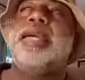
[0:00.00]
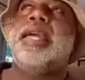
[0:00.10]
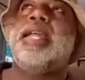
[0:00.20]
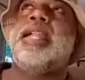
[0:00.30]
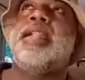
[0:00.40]

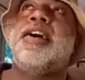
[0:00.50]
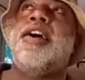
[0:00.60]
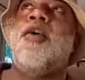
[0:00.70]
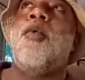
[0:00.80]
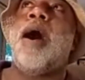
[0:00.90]
in
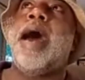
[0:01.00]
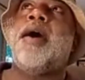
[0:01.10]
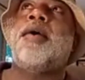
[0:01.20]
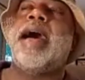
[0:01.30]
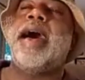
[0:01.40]
a
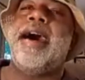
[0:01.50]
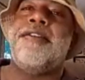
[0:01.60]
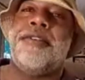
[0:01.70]
while. I've